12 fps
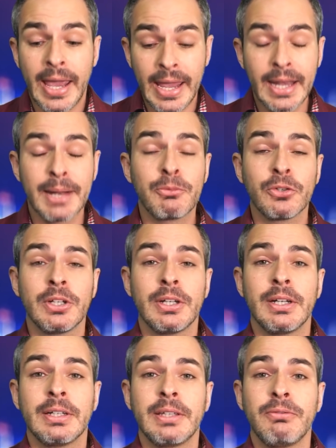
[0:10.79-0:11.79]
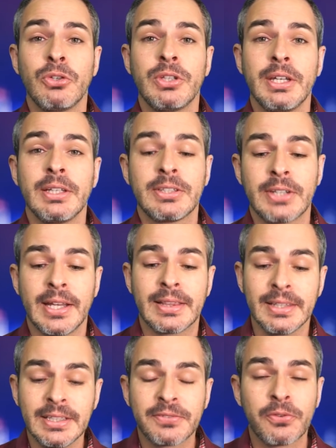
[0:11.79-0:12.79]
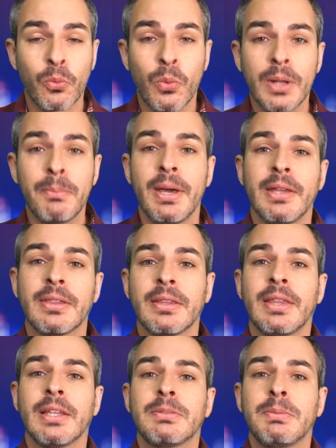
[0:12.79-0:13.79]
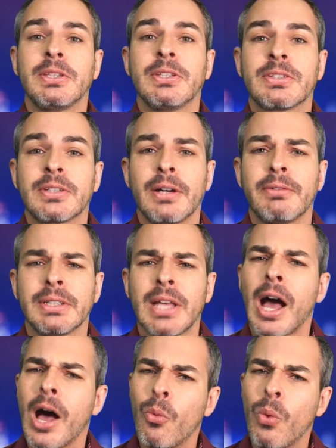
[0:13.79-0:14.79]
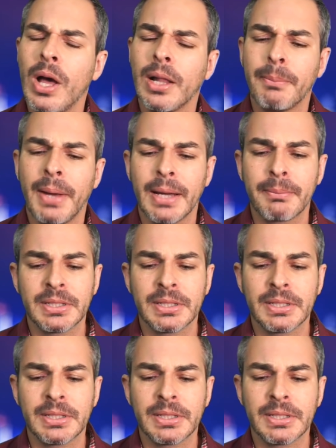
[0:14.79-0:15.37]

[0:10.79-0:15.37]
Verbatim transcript: And I'm gonna give you an answer, at least for one method that's been discovered a while back,